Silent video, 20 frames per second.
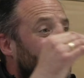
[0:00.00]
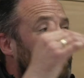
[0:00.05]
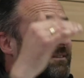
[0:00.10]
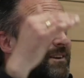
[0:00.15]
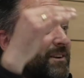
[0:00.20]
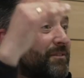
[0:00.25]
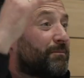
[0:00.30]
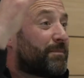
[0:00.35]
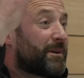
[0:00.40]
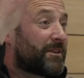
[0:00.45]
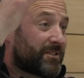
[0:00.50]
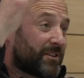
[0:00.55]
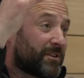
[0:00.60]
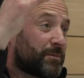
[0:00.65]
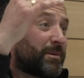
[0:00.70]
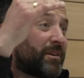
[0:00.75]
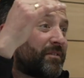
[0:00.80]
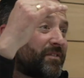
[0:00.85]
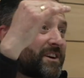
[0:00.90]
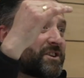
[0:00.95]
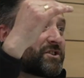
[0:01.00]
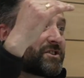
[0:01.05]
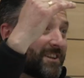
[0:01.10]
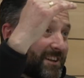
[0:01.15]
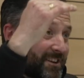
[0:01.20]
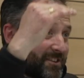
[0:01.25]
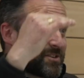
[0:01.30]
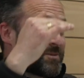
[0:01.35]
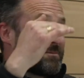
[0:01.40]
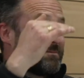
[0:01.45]
level of business
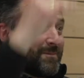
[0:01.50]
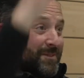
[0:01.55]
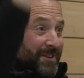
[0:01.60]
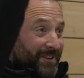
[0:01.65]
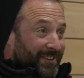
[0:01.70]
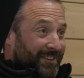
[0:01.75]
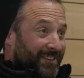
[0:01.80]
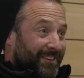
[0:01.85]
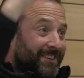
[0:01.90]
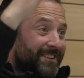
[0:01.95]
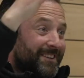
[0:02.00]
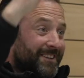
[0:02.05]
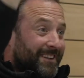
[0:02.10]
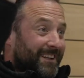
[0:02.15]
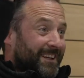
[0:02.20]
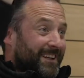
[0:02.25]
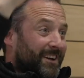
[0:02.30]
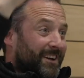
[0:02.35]
professionalism. I